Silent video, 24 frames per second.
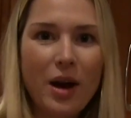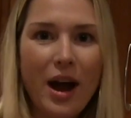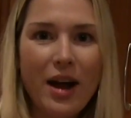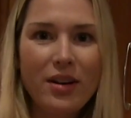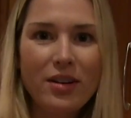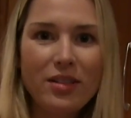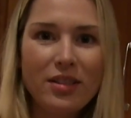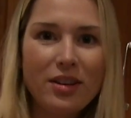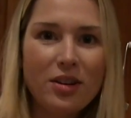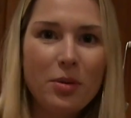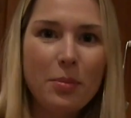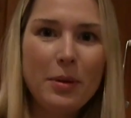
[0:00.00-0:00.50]

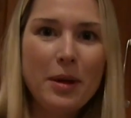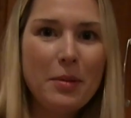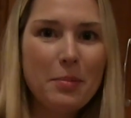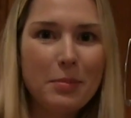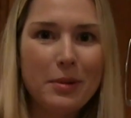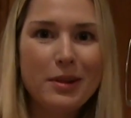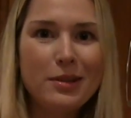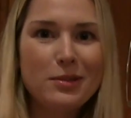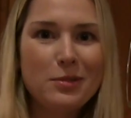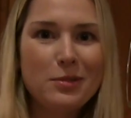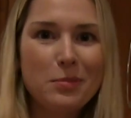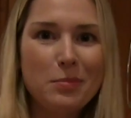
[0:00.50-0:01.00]
around a little bit,
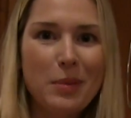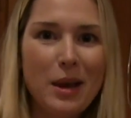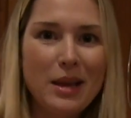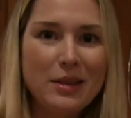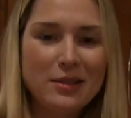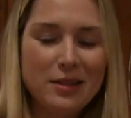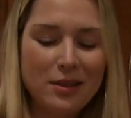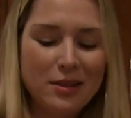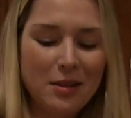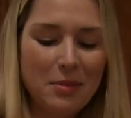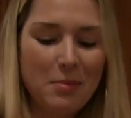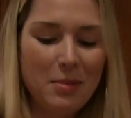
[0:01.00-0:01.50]
but it's
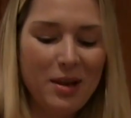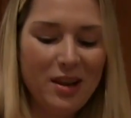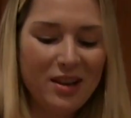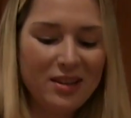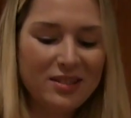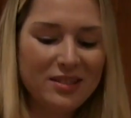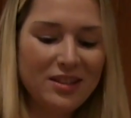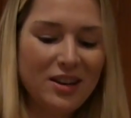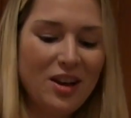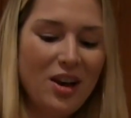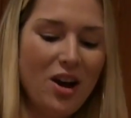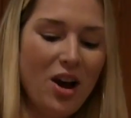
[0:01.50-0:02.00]
basically
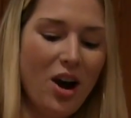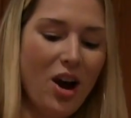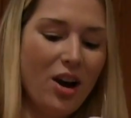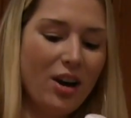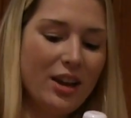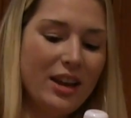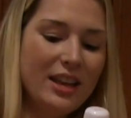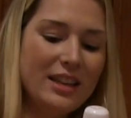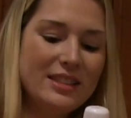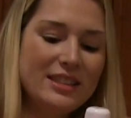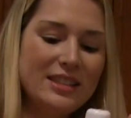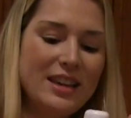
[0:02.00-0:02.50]
mixed. Our
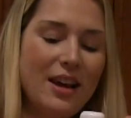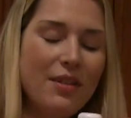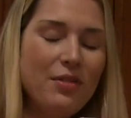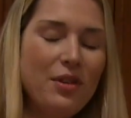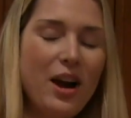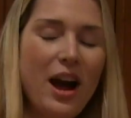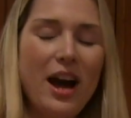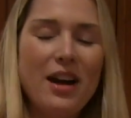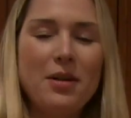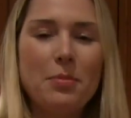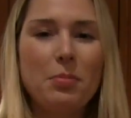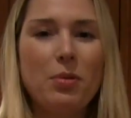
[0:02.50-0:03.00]
kids never
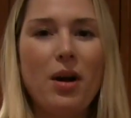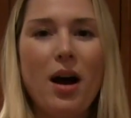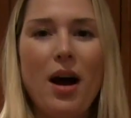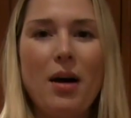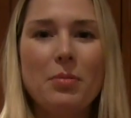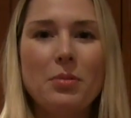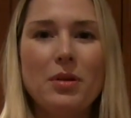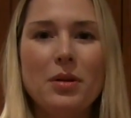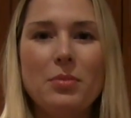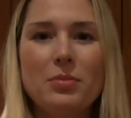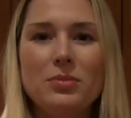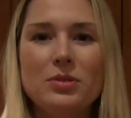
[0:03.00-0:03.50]
had a
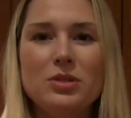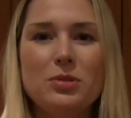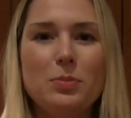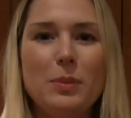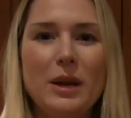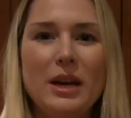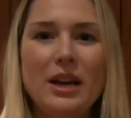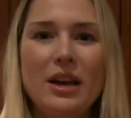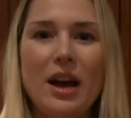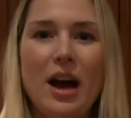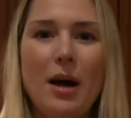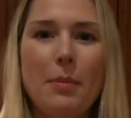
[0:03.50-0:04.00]
problem
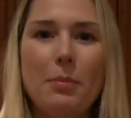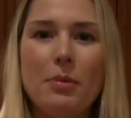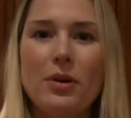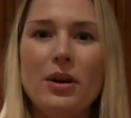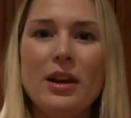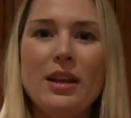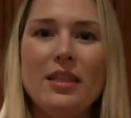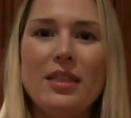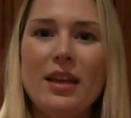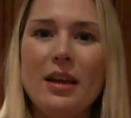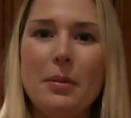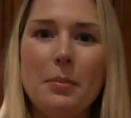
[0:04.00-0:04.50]
spitting up or
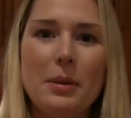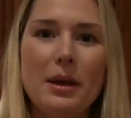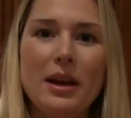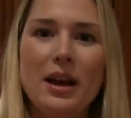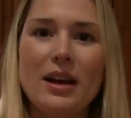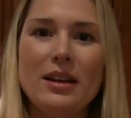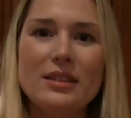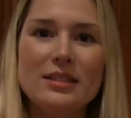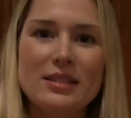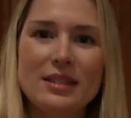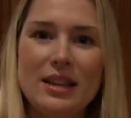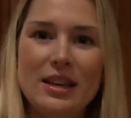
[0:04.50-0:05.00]
anything
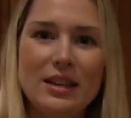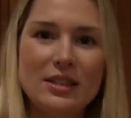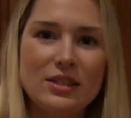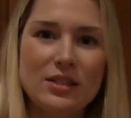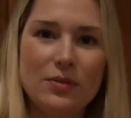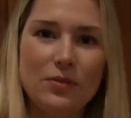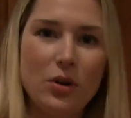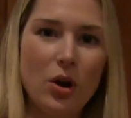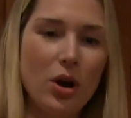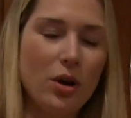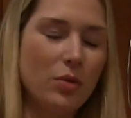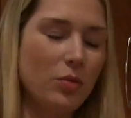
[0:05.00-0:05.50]
because things
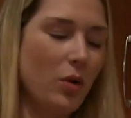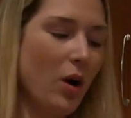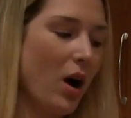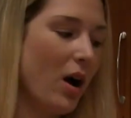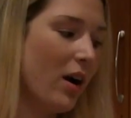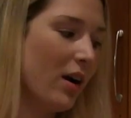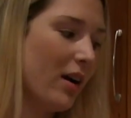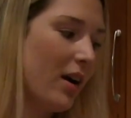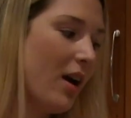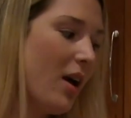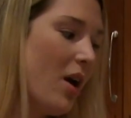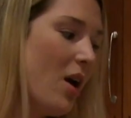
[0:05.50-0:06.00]
have gone
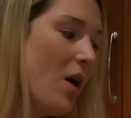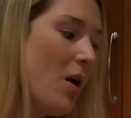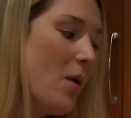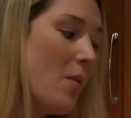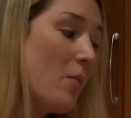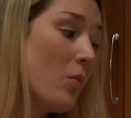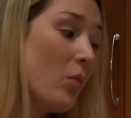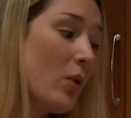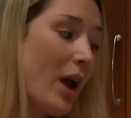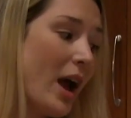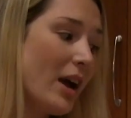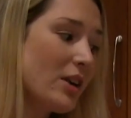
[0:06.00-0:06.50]
wrong.
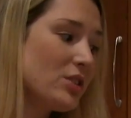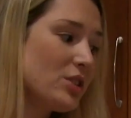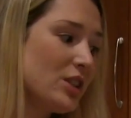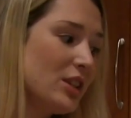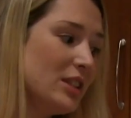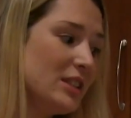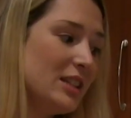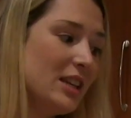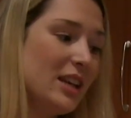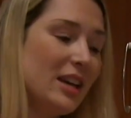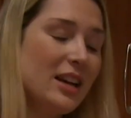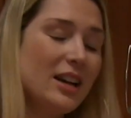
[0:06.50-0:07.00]
We
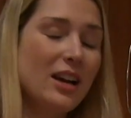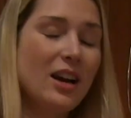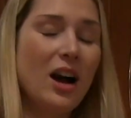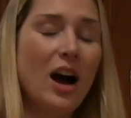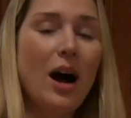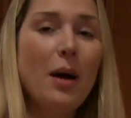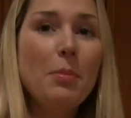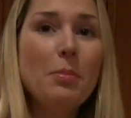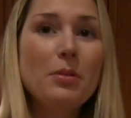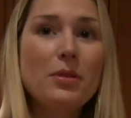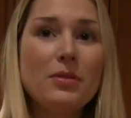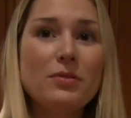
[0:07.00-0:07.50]
actually did a
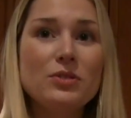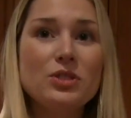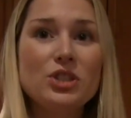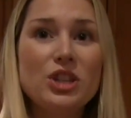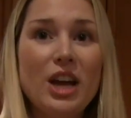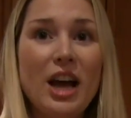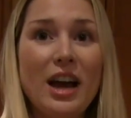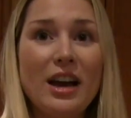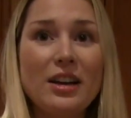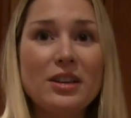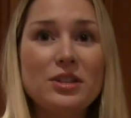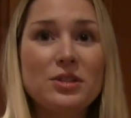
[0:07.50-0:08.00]
couple of
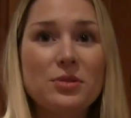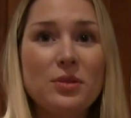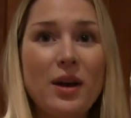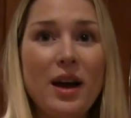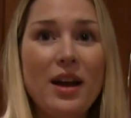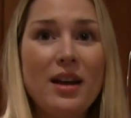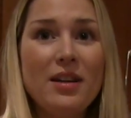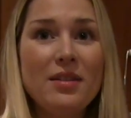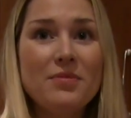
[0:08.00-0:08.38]
checks, right?